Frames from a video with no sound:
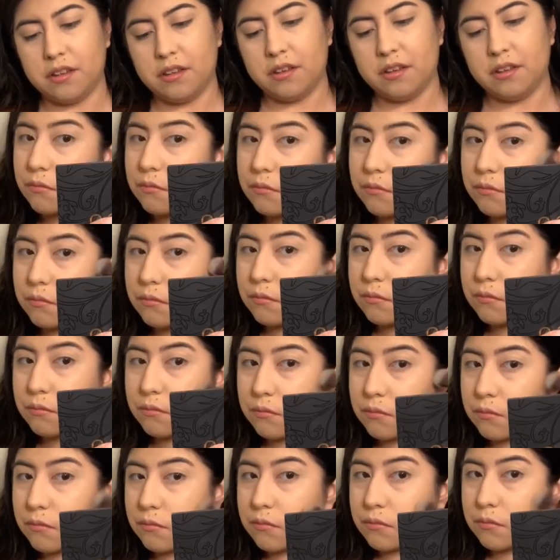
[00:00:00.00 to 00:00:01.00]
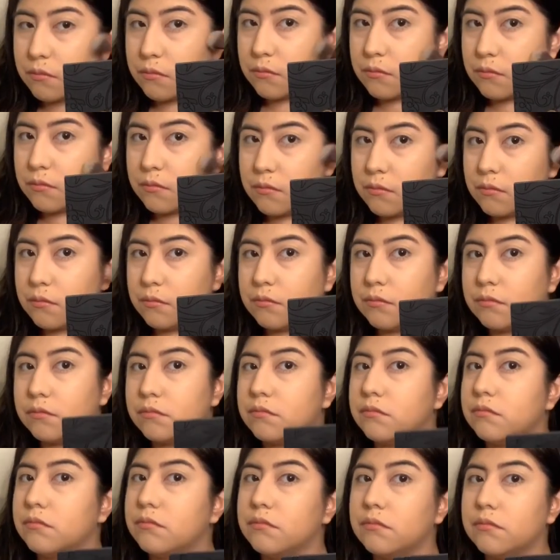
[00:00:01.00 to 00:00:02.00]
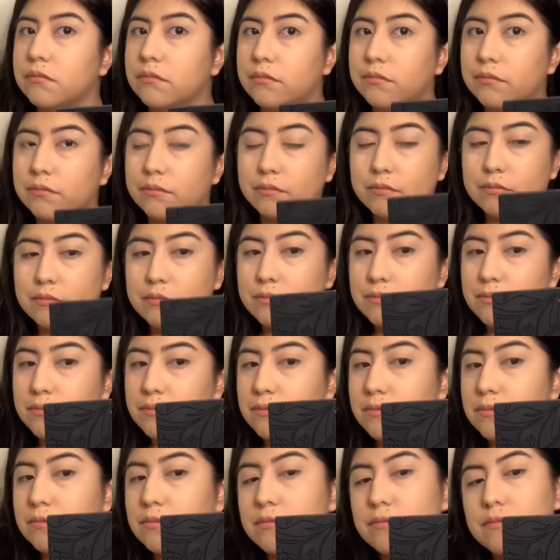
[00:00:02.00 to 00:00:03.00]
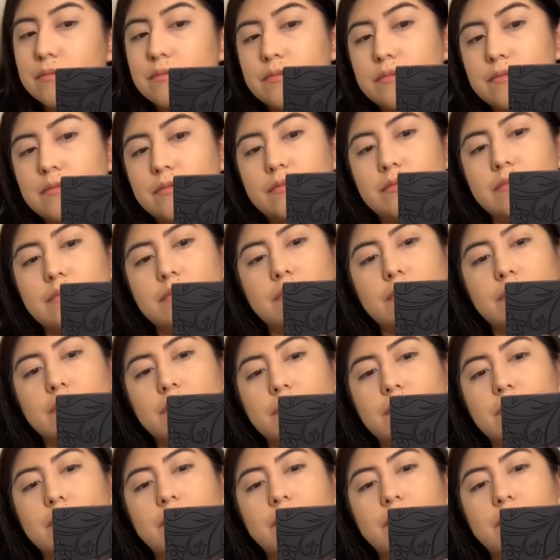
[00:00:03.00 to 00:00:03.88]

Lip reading: Nothing is said.